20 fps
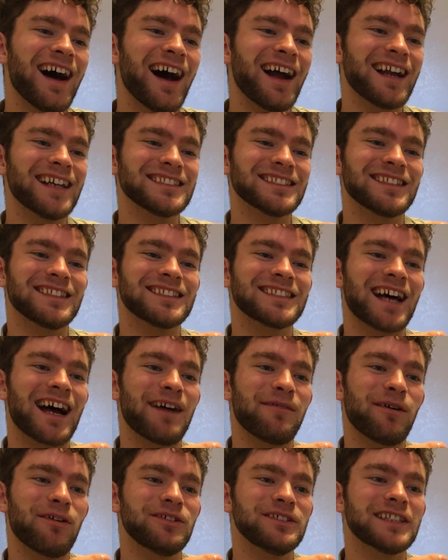I guess at the
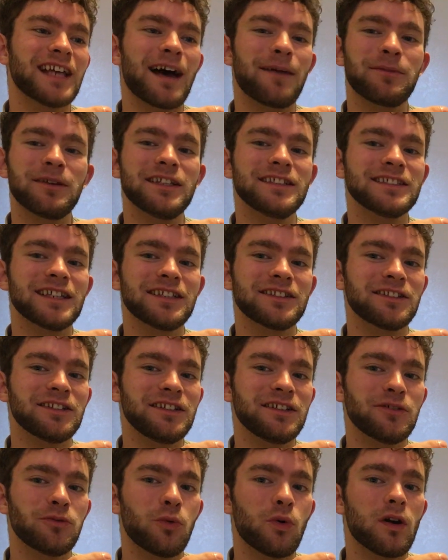time I was happy to take
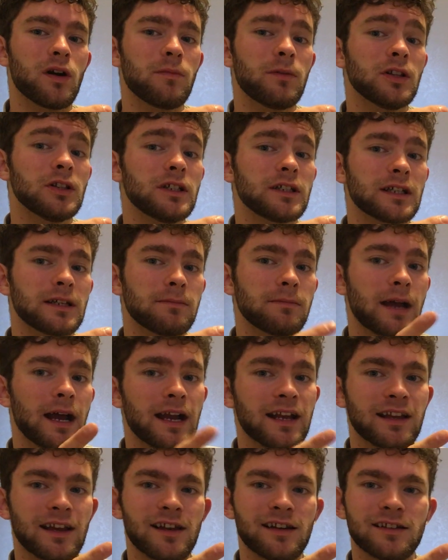the award, but looking
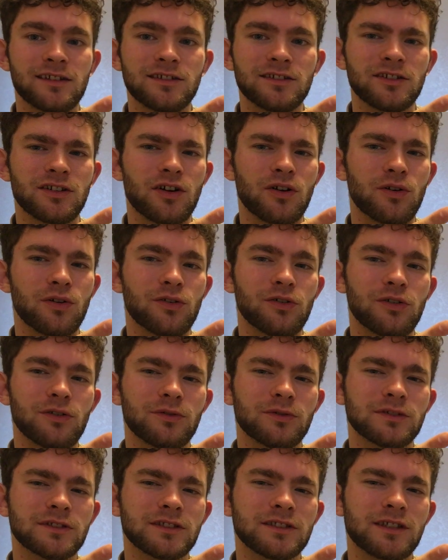back at it, it
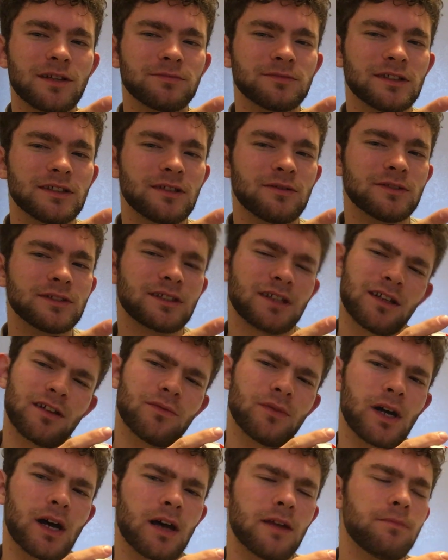was something that was kind
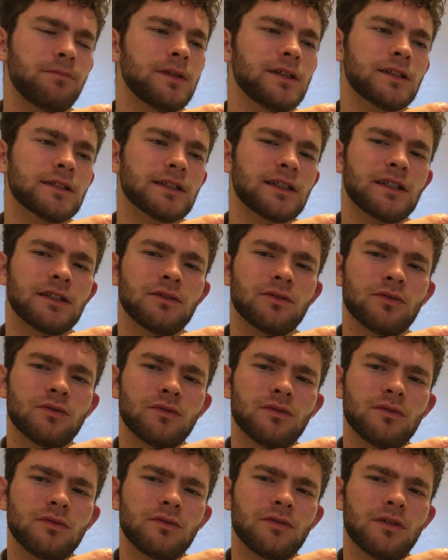of odd because I didn't
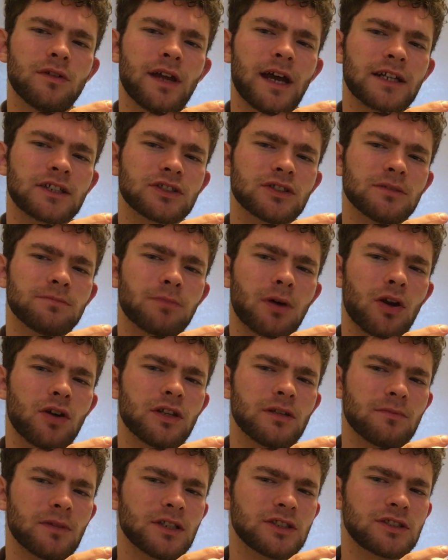actually
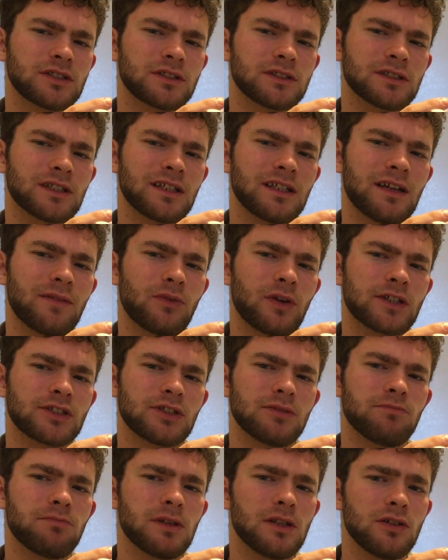party much because I'd never
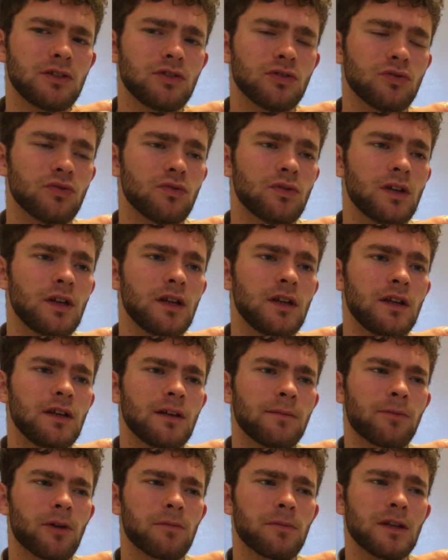actually
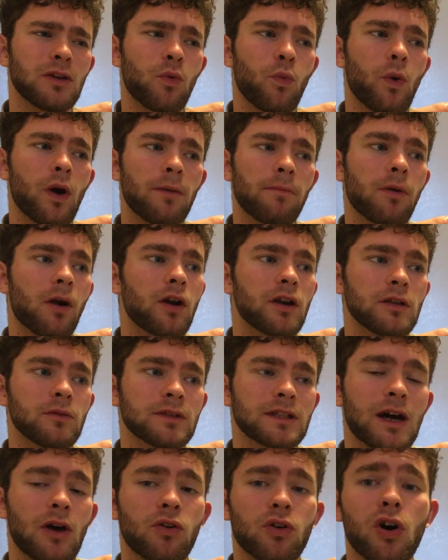probably been to one party
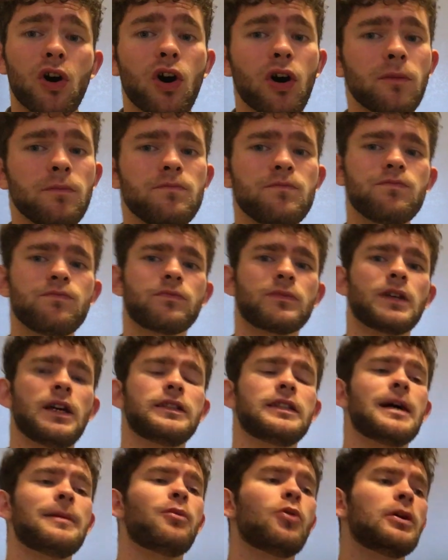with alcohol
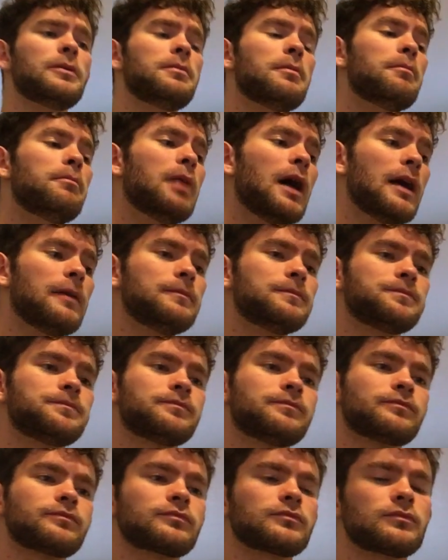at that point. But
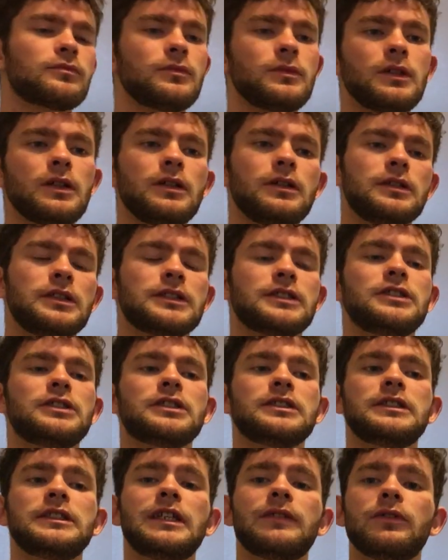this is
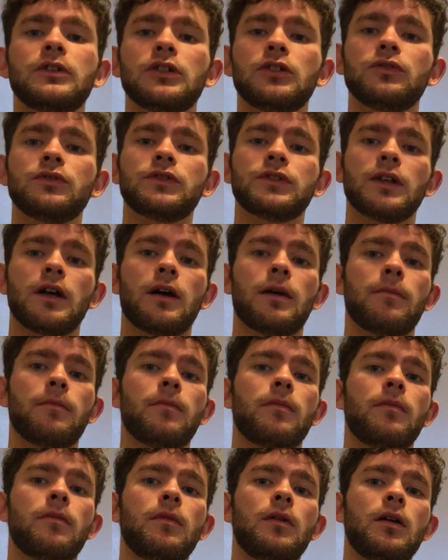just giving you
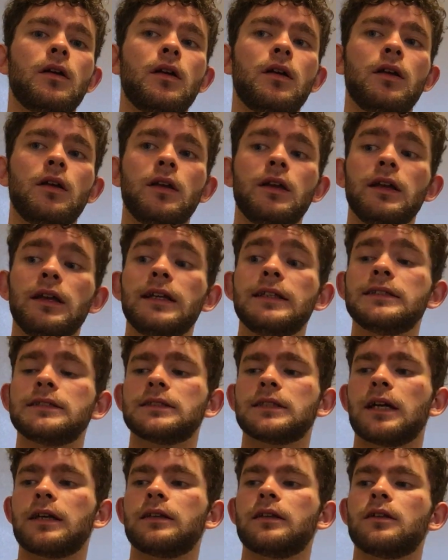some
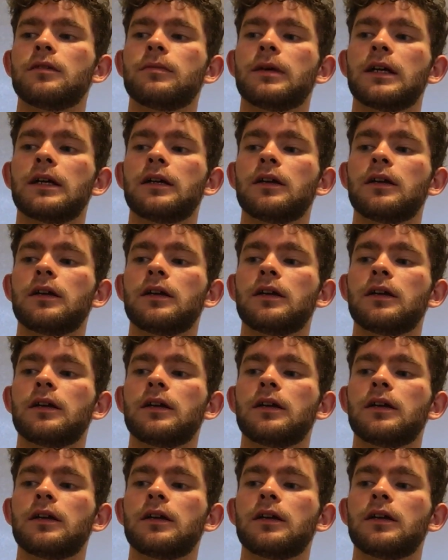insight into